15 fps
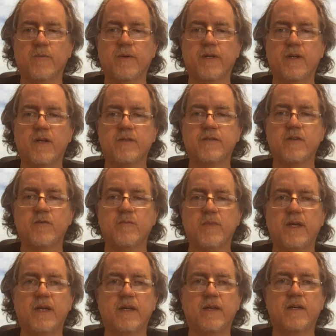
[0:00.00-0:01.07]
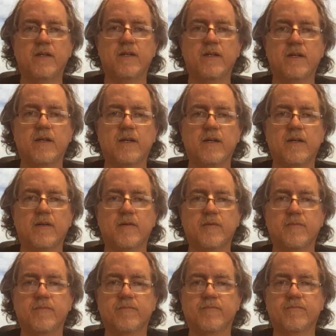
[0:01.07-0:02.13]
We can also make,
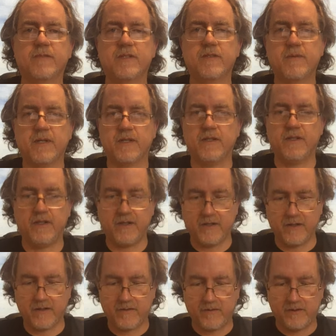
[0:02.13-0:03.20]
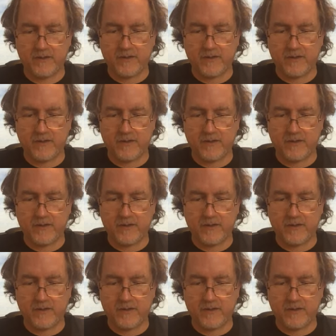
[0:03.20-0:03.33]
let's make in here,